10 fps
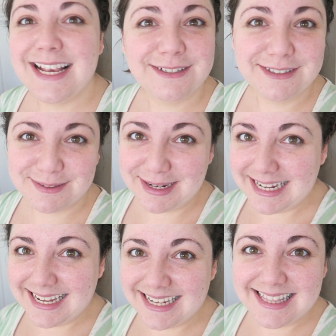Thanks for
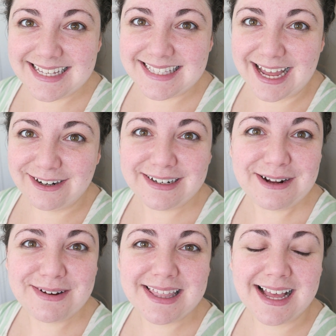spending this
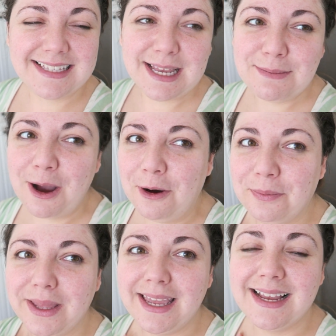Saturday with us. I'm
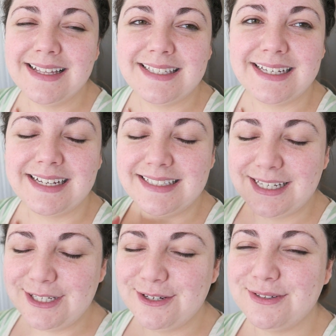hoping to
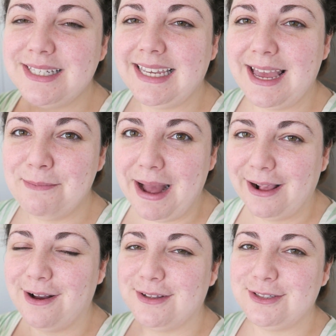continue to get
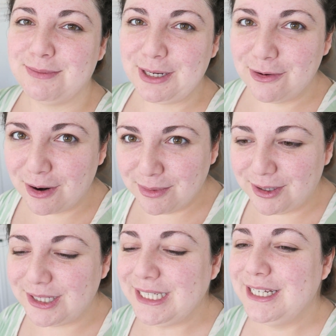back onto my
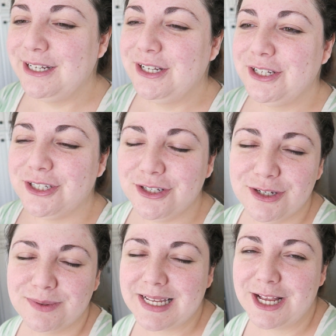normal YouTube